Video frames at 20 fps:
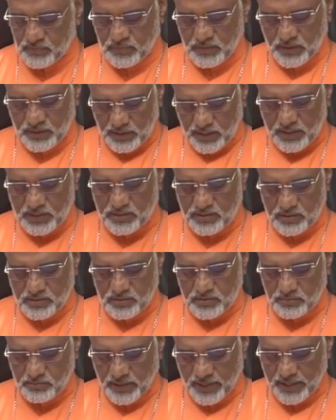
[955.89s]
Does
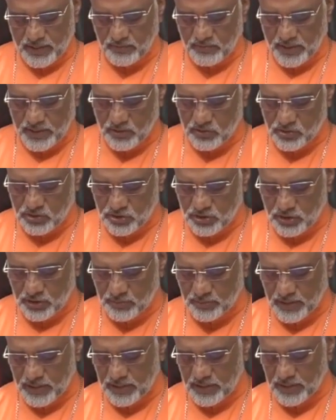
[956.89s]
Marivanios
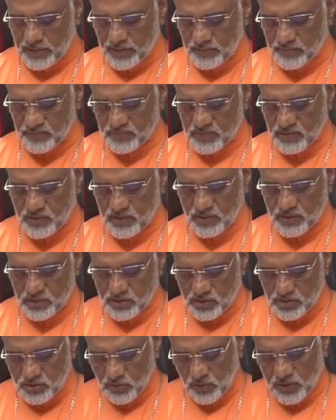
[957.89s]
ceremony
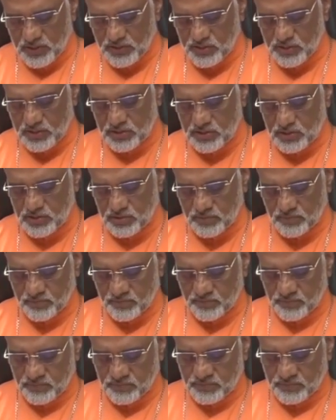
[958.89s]
solicit the